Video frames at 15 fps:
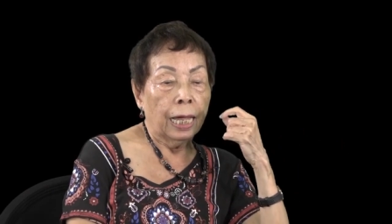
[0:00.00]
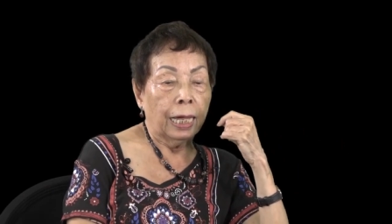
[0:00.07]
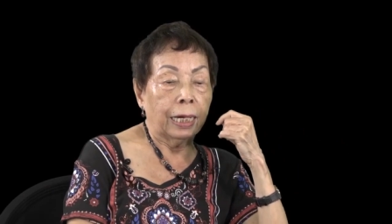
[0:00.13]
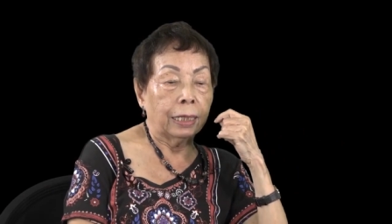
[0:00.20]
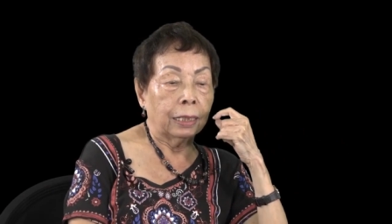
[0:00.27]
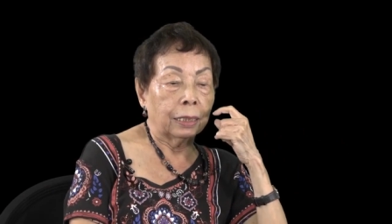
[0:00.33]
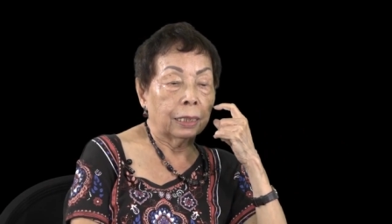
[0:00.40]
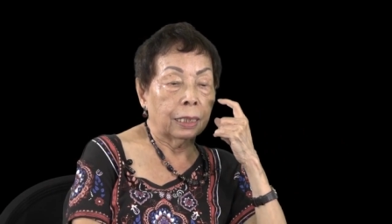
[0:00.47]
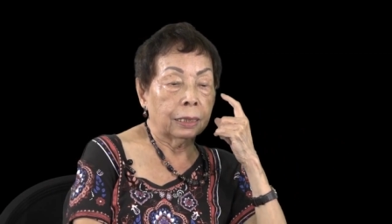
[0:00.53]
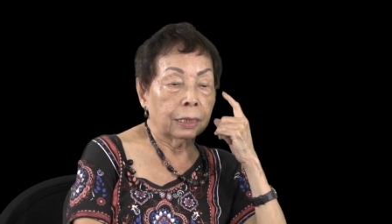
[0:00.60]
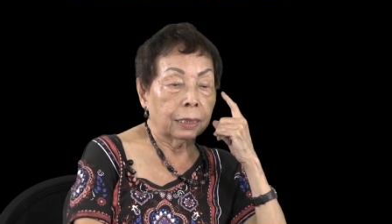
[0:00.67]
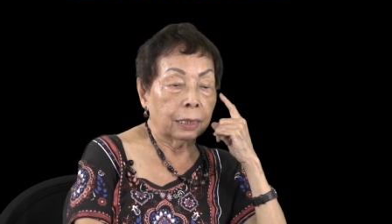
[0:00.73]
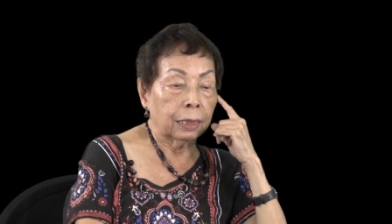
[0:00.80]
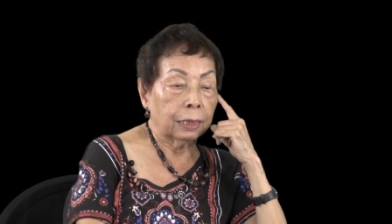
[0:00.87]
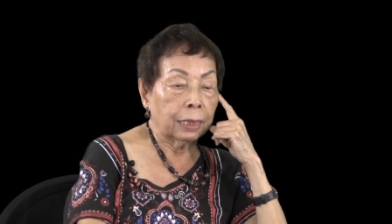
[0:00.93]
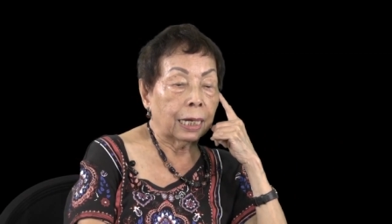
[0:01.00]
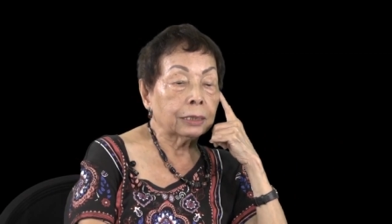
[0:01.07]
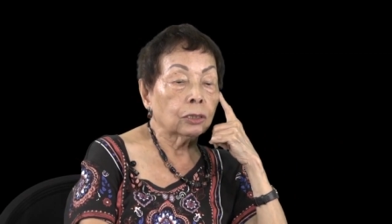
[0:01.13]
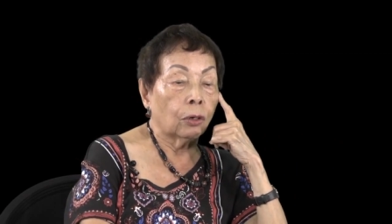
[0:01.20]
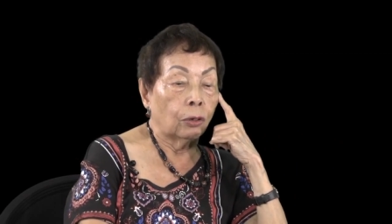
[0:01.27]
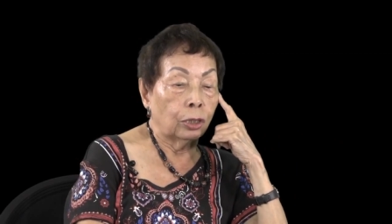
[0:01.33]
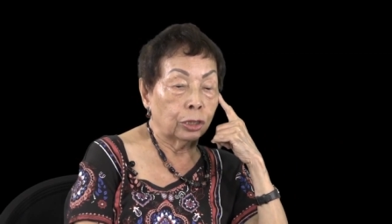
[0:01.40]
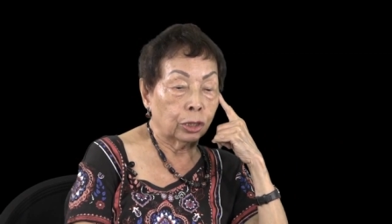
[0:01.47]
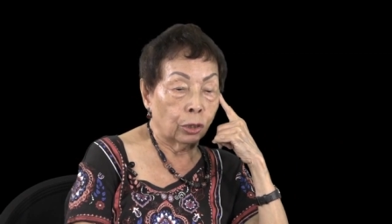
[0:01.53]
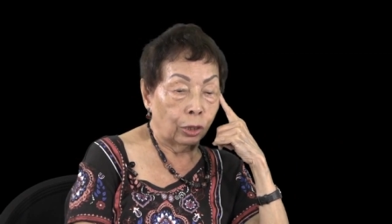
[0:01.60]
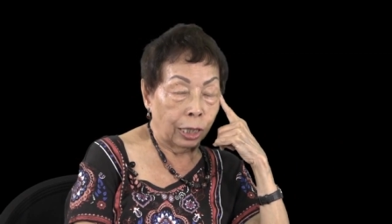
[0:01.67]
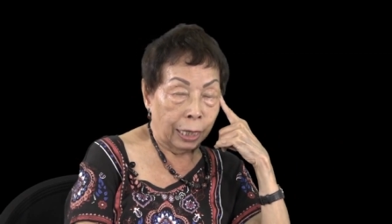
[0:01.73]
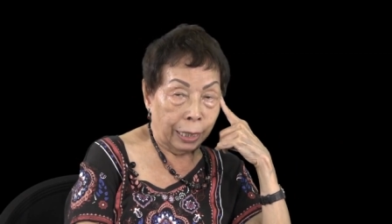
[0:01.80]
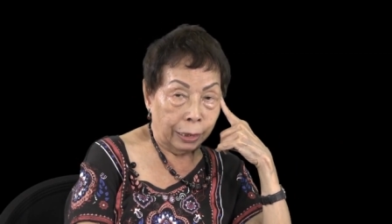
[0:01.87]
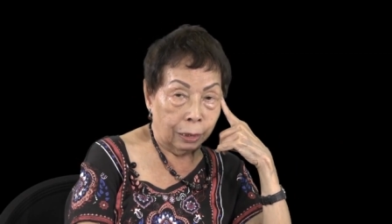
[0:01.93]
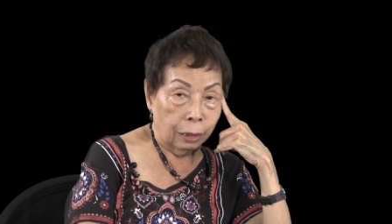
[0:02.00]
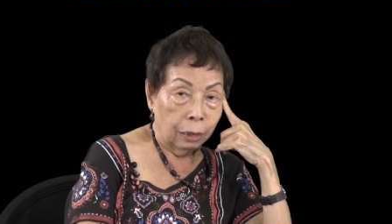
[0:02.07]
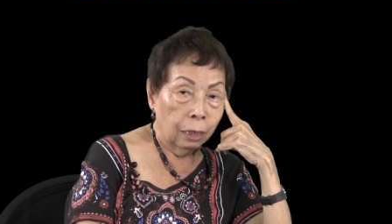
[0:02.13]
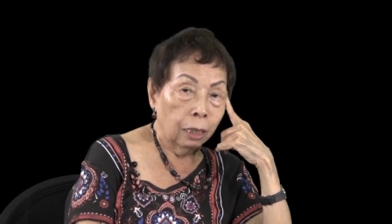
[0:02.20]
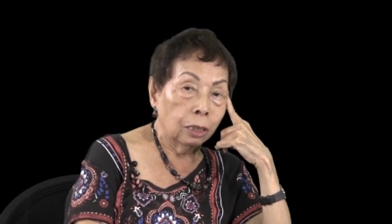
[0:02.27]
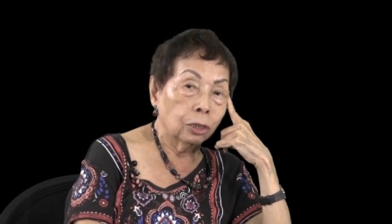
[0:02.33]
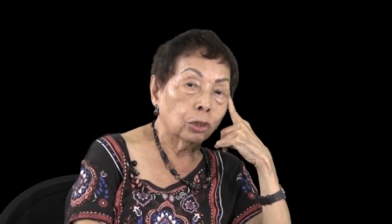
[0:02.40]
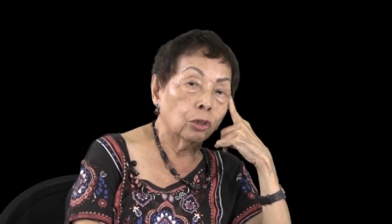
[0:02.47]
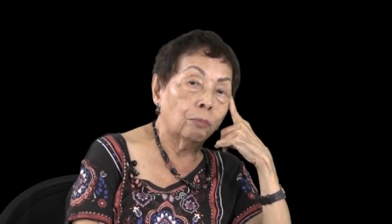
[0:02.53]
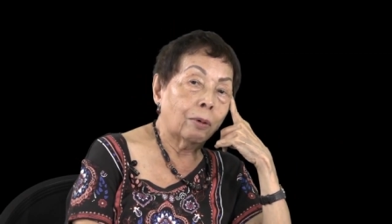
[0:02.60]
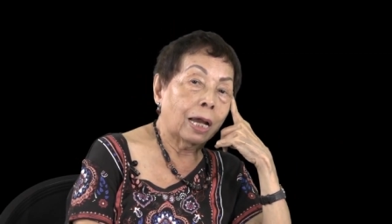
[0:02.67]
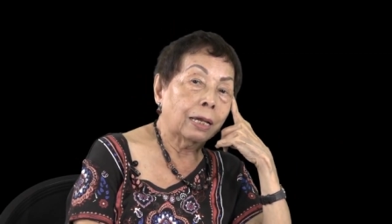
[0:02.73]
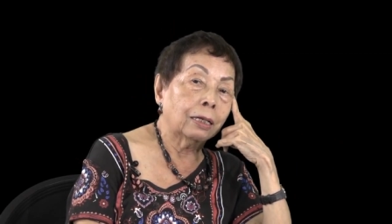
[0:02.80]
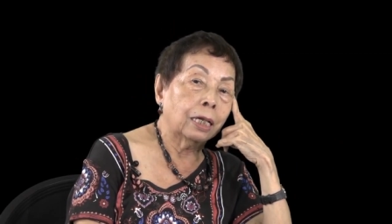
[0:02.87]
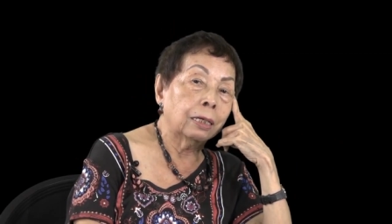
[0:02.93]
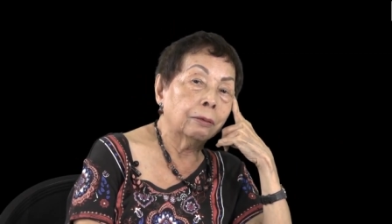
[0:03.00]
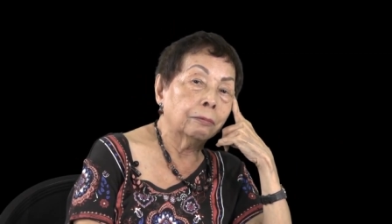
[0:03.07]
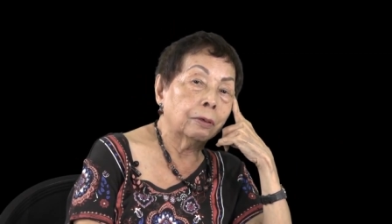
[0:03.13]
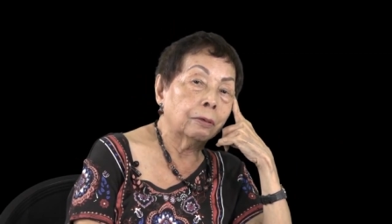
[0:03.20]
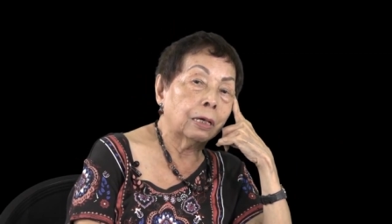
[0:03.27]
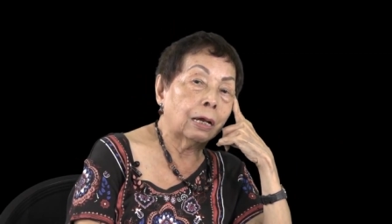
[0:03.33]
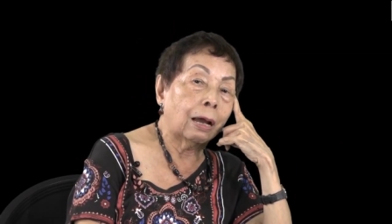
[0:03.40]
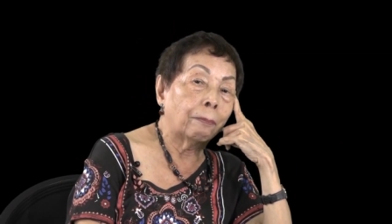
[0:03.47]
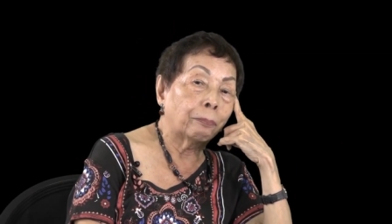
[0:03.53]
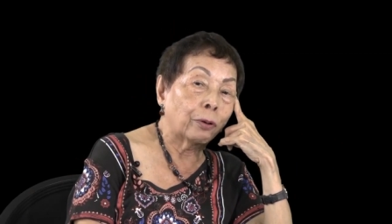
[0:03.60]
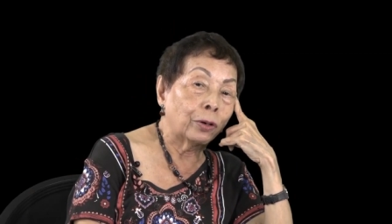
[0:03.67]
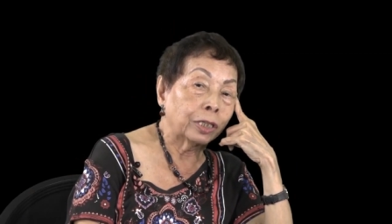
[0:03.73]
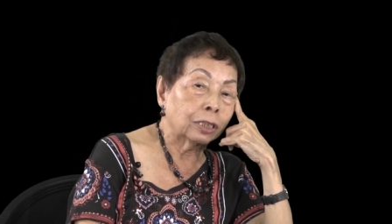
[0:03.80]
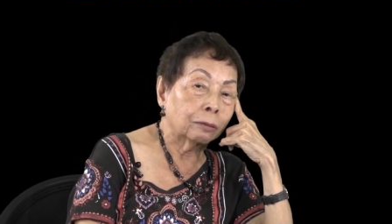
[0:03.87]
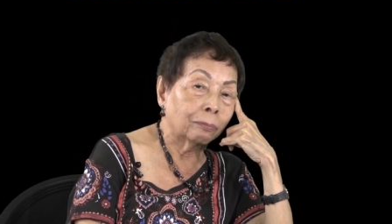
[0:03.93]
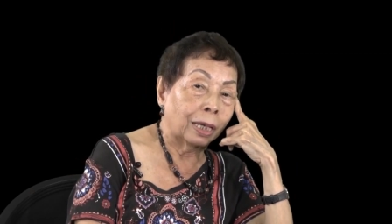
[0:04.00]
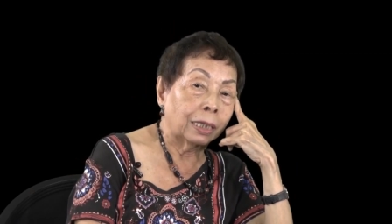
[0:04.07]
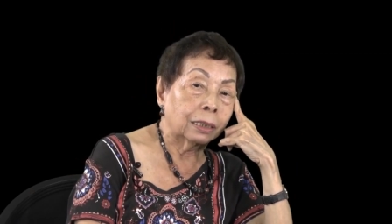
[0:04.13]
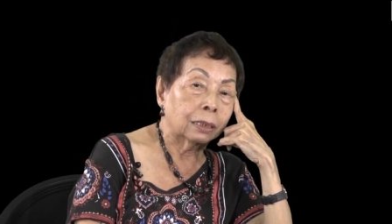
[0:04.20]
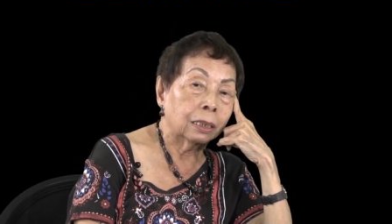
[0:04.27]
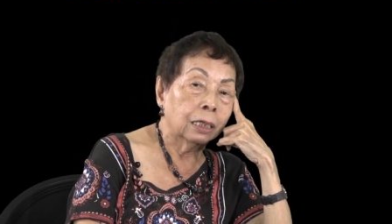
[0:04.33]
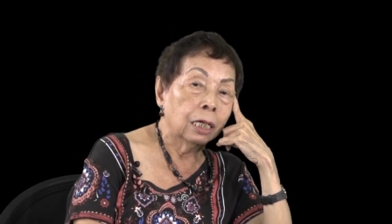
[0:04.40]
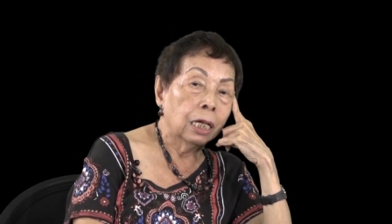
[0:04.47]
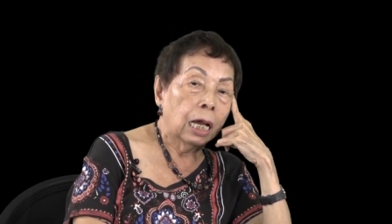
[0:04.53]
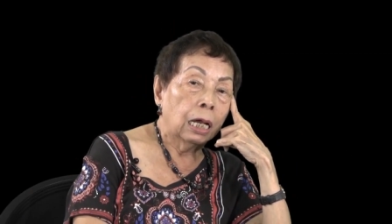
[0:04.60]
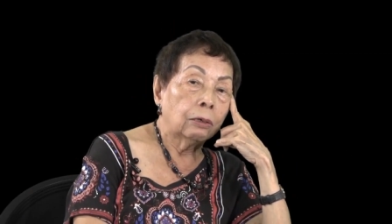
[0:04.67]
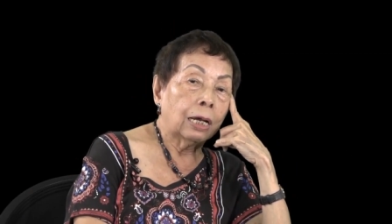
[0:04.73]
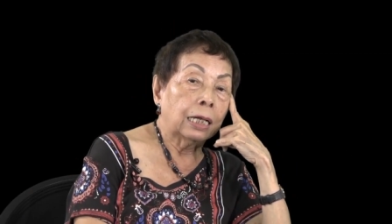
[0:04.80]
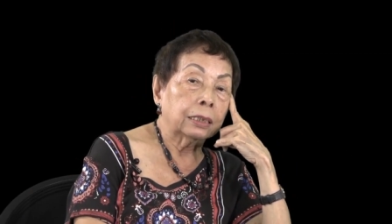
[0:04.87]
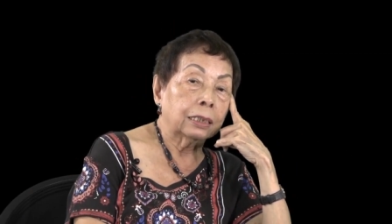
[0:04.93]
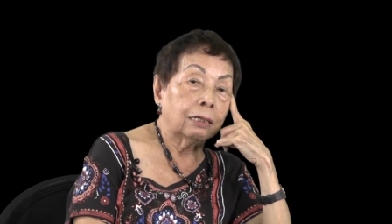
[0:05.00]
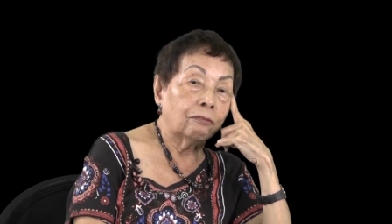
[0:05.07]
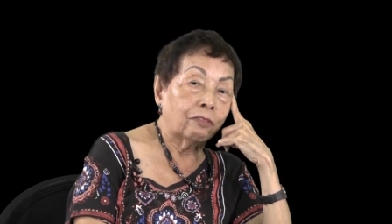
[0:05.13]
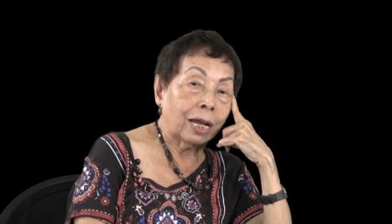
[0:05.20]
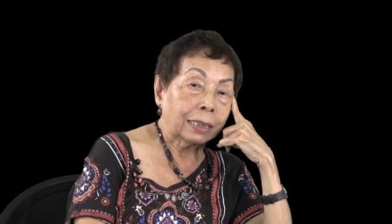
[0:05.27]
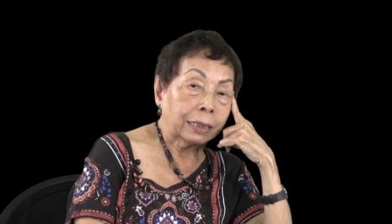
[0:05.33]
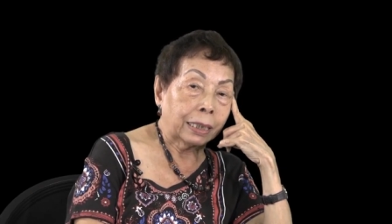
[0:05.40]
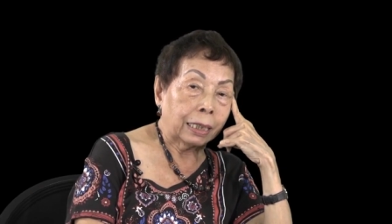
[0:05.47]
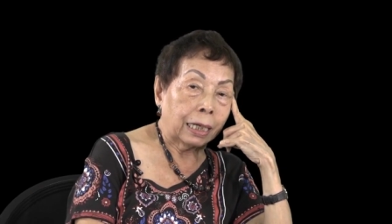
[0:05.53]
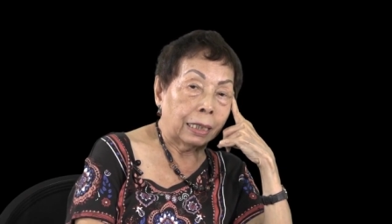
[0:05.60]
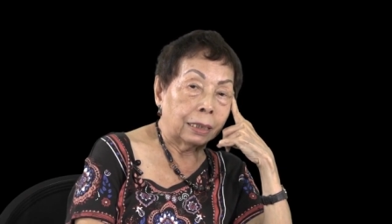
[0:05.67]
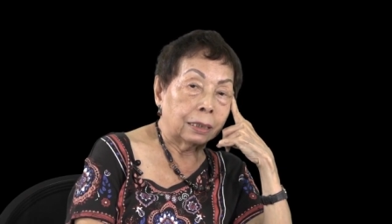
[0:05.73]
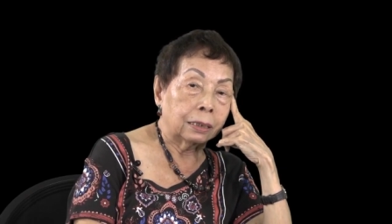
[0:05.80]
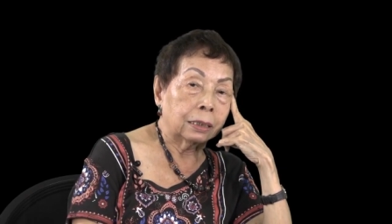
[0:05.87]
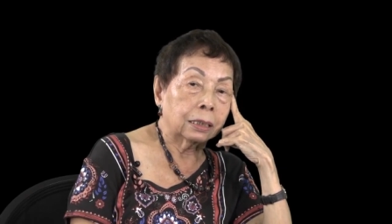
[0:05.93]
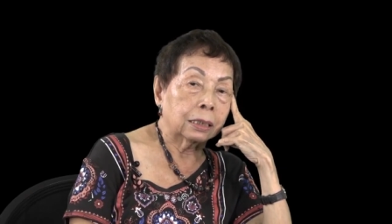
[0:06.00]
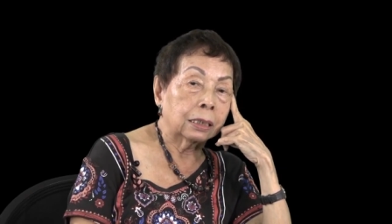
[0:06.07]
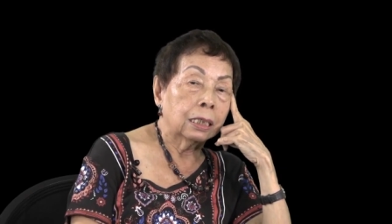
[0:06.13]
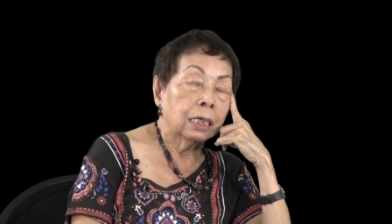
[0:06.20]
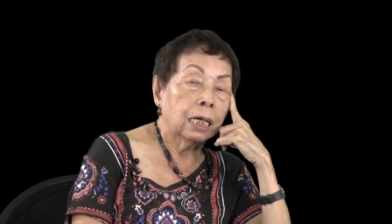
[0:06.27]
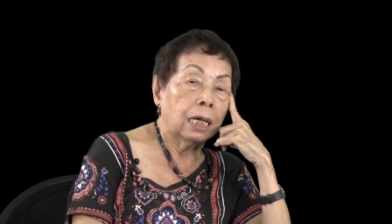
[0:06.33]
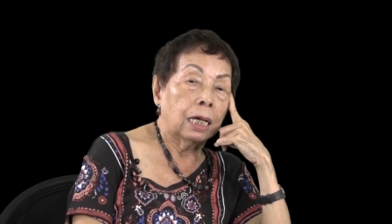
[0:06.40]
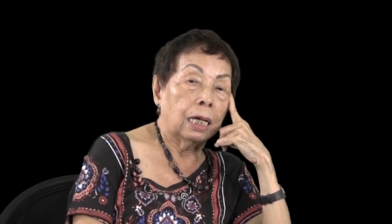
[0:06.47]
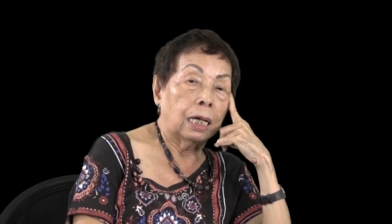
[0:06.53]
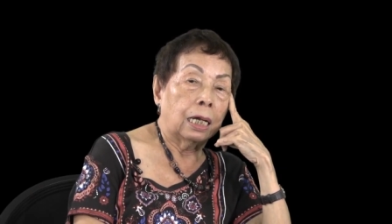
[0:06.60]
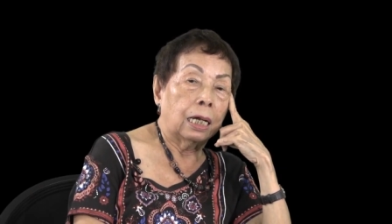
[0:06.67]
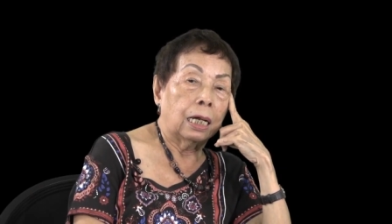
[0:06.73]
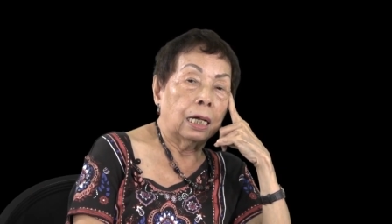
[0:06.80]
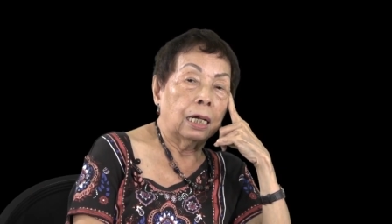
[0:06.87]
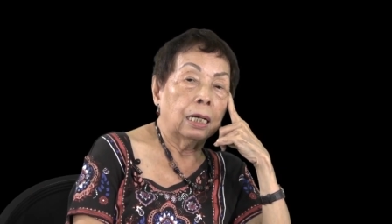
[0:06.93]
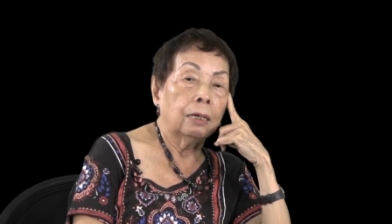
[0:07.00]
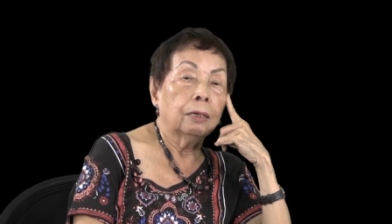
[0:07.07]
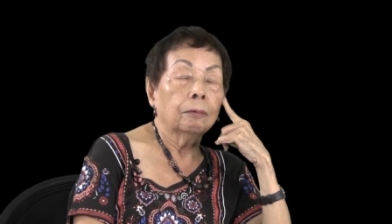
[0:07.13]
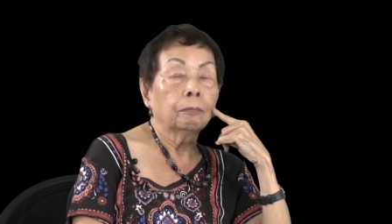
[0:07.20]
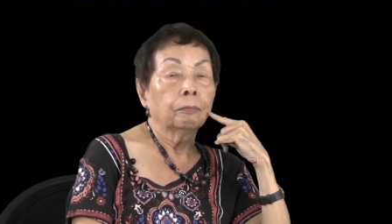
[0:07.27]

And that also led to my appointment at the Vatican's, yes,